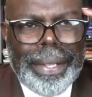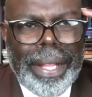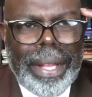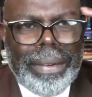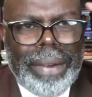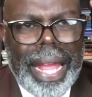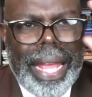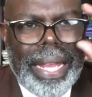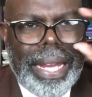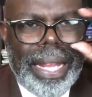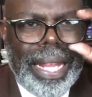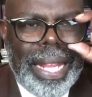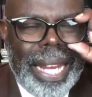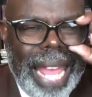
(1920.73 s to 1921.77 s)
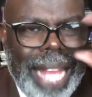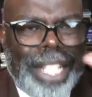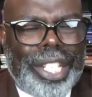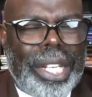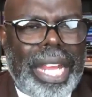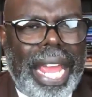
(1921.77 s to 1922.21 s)
all right? It
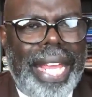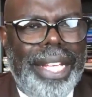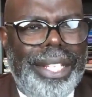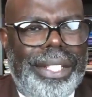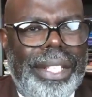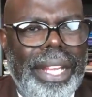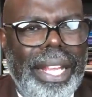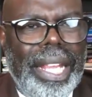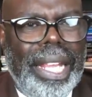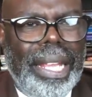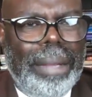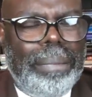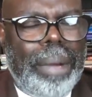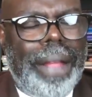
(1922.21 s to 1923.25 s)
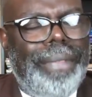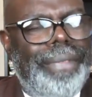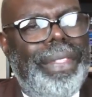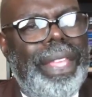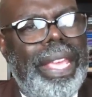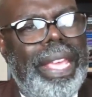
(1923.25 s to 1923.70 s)
educates.
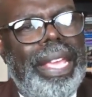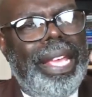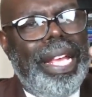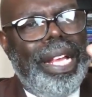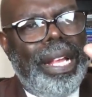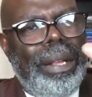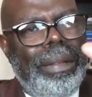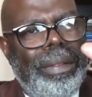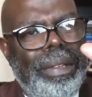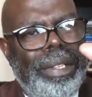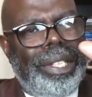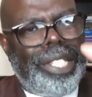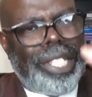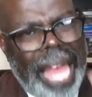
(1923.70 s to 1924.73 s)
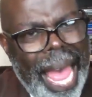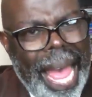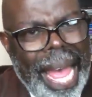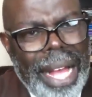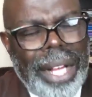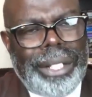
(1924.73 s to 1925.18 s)
But the
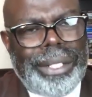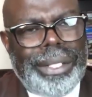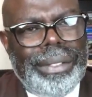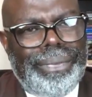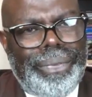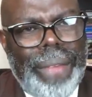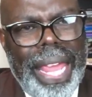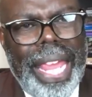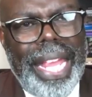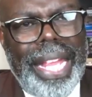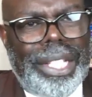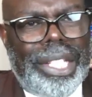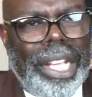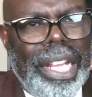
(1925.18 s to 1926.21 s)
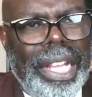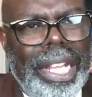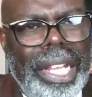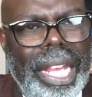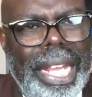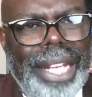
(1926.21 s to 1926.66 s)
sound feeds
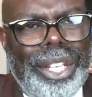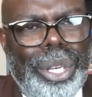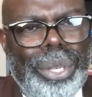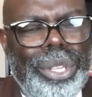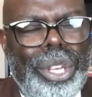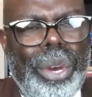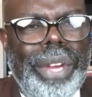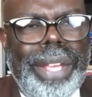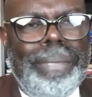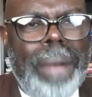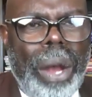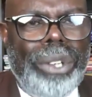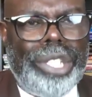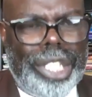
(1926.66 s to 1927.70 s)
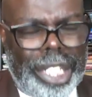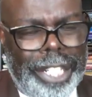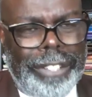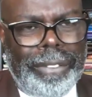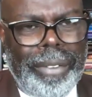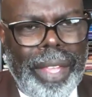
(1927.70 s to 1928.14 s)
into your
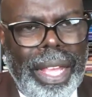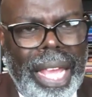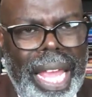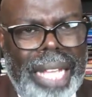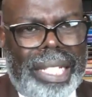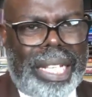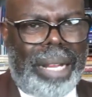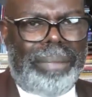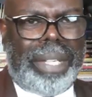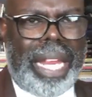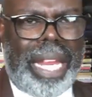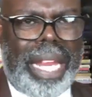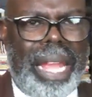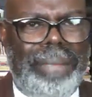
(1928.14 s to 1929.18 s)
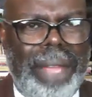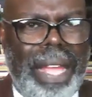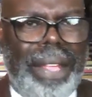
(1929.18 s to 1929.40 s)
emotion. And sometimes